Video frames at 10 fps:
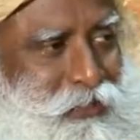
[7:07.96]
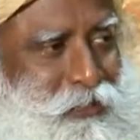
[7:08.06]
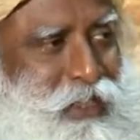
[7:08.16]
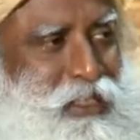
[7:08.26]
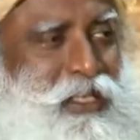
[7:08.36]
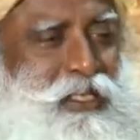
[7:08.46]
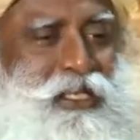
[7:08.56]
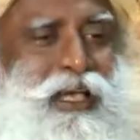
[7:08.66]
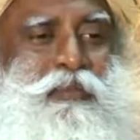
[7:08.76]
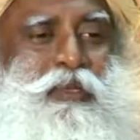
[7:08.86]
when
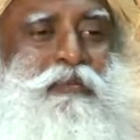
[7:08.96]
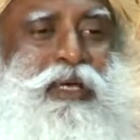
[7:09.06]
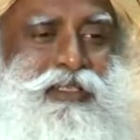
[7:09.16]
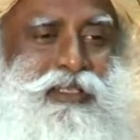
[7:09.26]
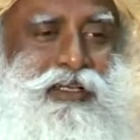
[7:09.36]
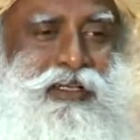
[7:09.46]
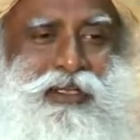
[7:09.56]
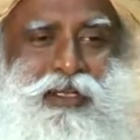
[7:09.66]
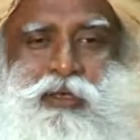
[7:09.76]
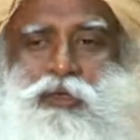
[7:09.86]
things happen better,
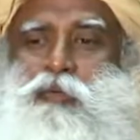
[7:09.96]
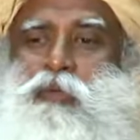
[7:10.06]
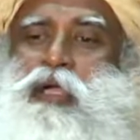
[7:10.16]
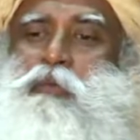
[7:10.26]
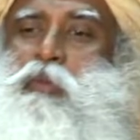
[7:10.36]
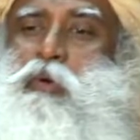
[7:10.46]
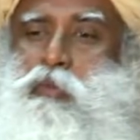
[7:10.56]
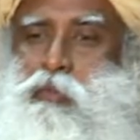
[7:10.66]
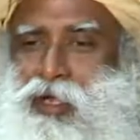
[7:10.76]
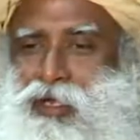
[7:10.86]
you make
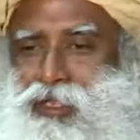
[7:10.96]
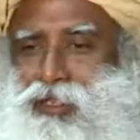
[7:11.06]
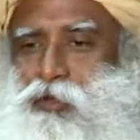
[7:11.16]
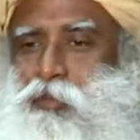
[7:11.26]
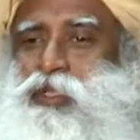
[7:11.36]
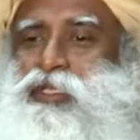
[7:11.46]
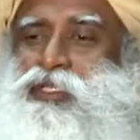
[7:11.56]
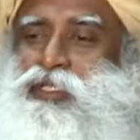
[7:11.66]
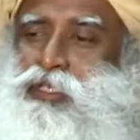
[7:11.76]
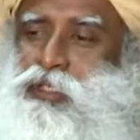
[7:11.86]
more money, your
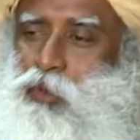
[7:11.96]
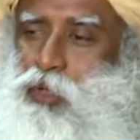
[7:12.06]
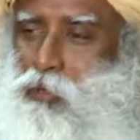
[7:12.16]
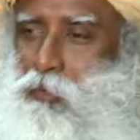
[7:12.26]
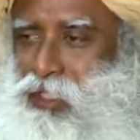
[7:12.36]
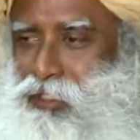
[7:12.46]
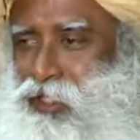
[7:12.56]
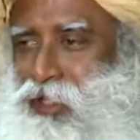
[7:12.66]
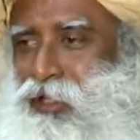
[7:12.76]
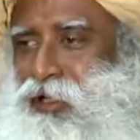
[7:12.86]
business is going
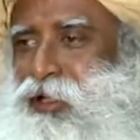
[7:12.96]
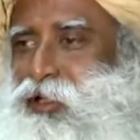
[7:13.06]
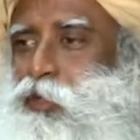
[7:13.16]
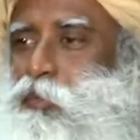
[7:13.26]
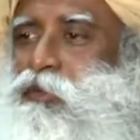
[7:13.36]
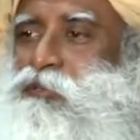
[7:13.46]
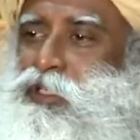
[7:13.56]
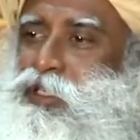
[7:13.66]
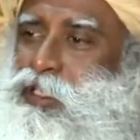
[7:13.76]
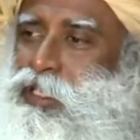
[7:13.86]
better, your
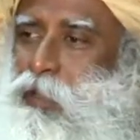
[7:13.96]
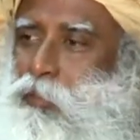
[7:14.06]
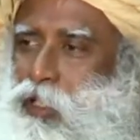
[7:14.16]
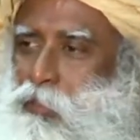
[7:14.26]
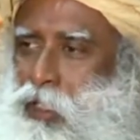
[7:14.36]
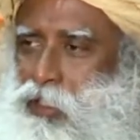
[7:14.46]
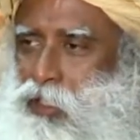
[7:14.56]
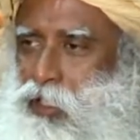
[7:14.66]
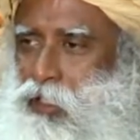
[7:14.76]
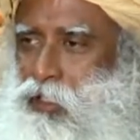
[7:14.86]
profession is happening
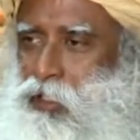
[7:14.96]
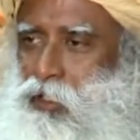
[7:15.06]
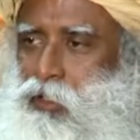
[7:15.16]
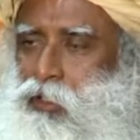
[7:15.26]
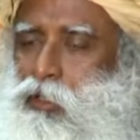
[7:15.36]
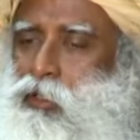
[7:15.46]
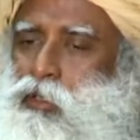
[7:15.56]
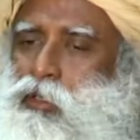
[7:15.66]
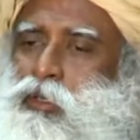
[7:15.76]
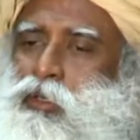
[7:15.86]
better.
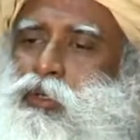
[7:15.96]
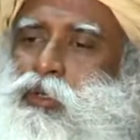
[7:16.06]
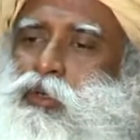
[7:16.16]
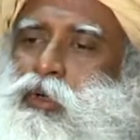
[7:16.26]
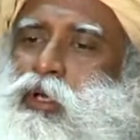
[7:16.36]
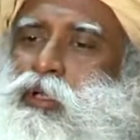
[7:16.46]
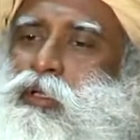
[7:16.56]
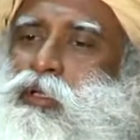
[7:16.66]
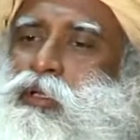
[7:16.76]
You are